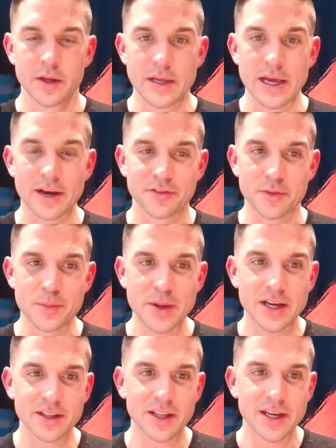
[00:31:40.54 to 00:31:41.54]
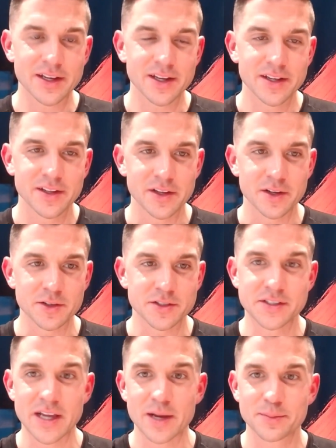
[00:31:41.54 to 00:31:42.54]
Yeah, for me, I like,
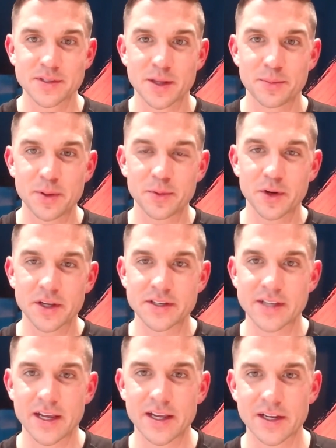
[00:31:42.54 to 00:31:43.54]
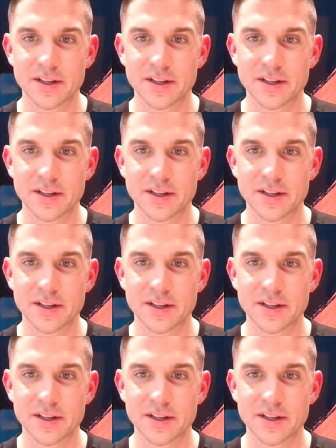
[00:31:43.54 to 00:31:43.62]
steps that people can take.